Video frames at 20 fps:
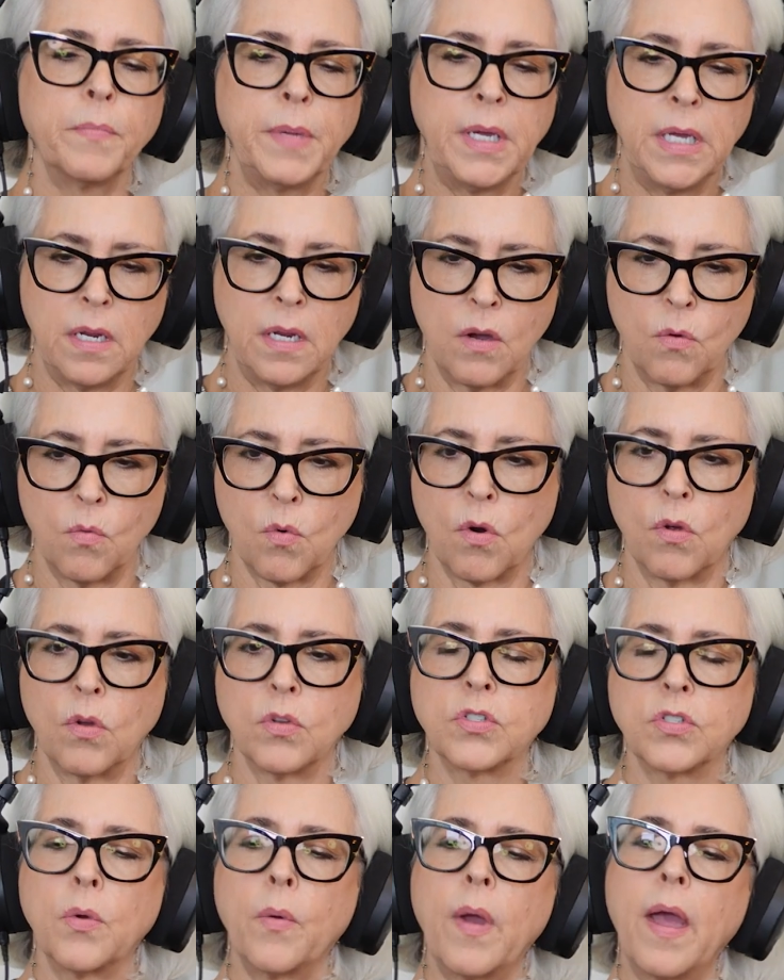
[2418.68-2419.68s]
media
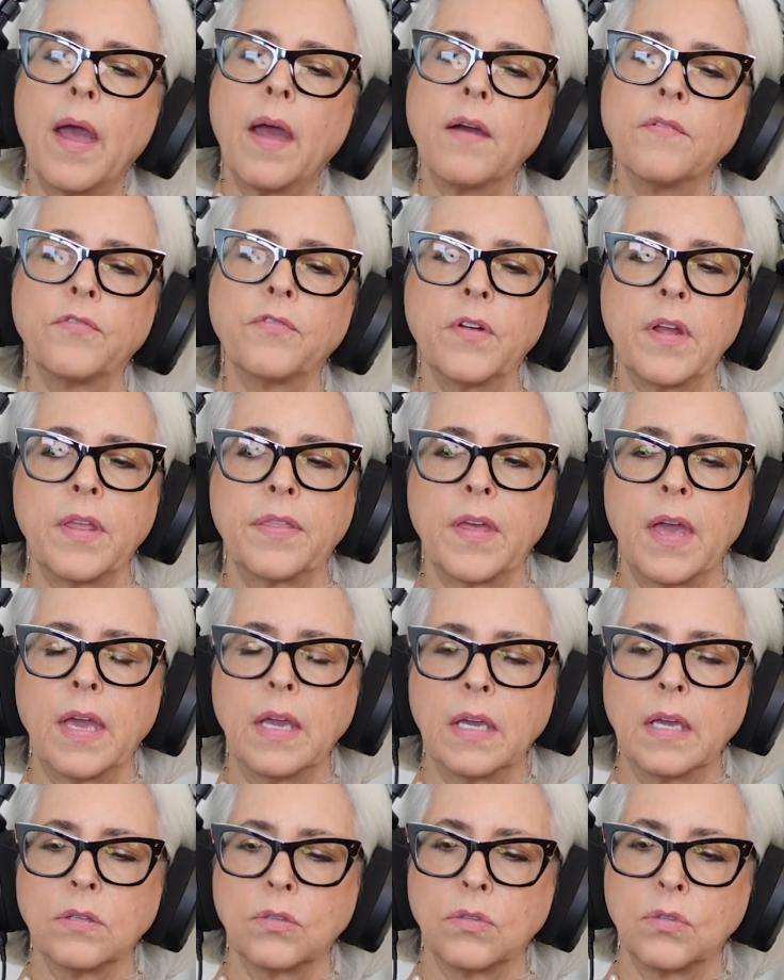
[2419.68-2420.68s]
world. So
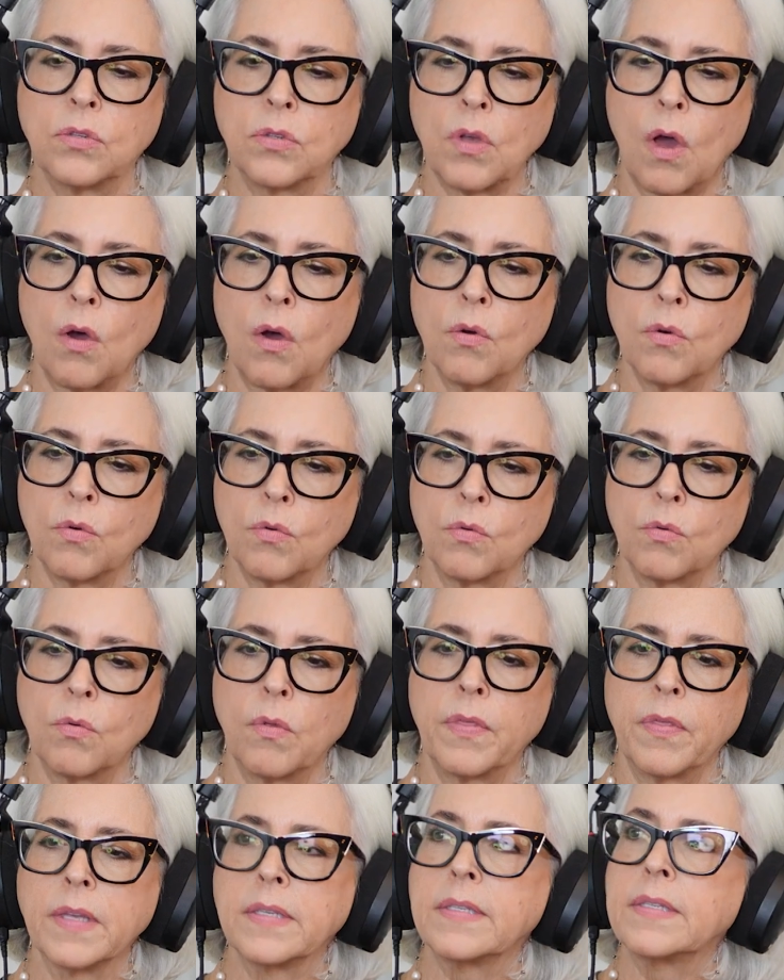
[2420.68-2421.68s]
everything is so
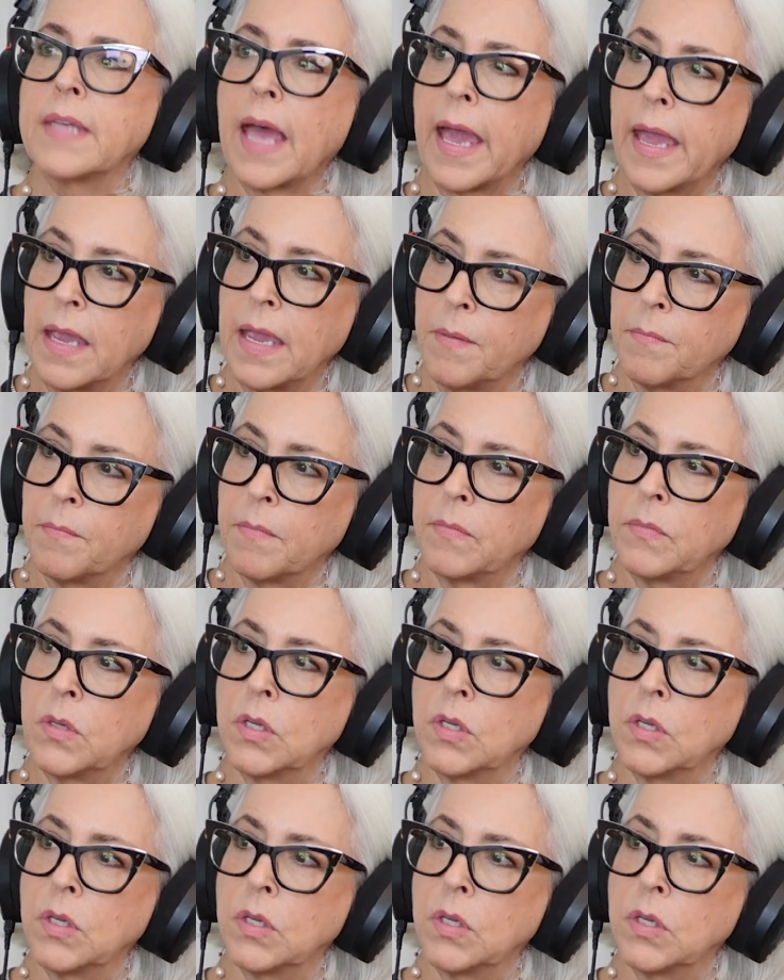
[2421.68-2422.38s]
the same.